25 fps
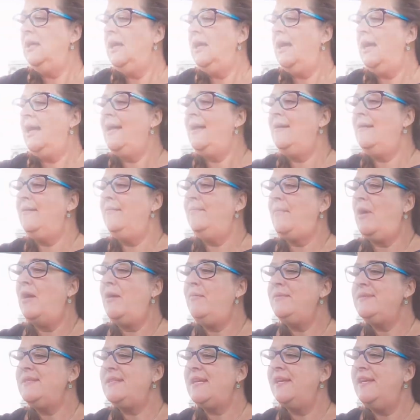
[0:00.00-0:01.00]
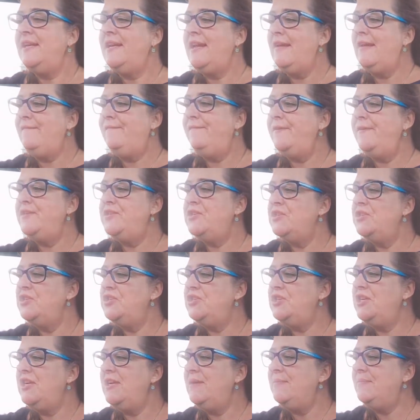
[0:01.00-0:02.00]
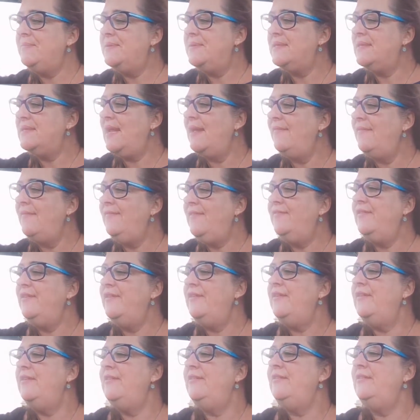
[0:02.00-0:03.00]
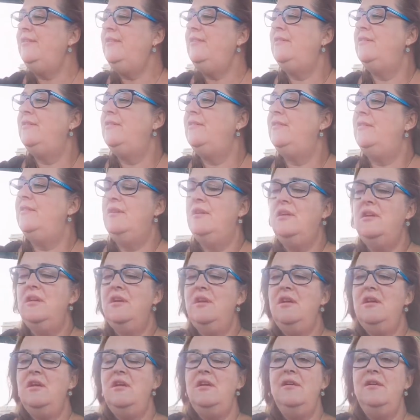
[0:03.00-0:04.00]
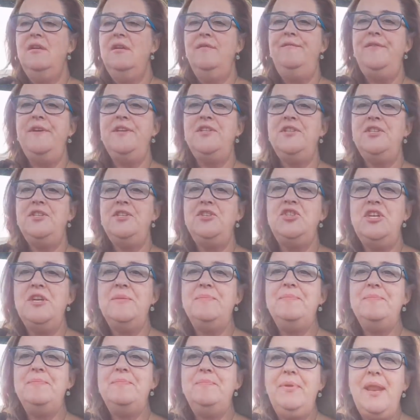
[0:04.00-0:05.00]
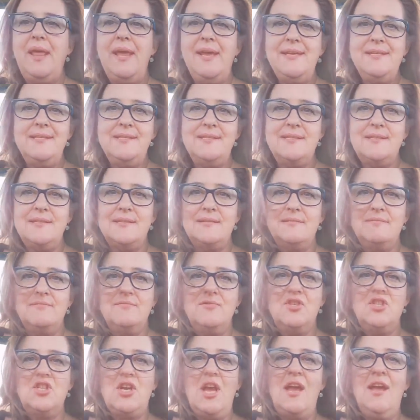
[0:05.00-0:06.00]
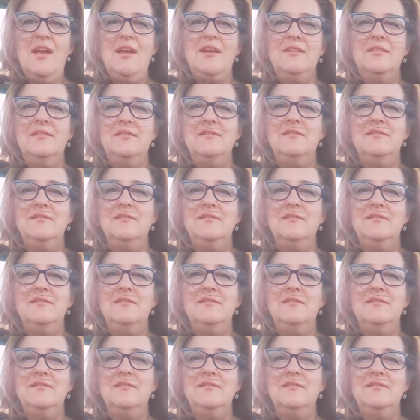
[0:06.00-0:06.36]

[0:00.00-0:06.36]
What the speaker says: I was going to get fish and chips, and then the fish and chip place shut.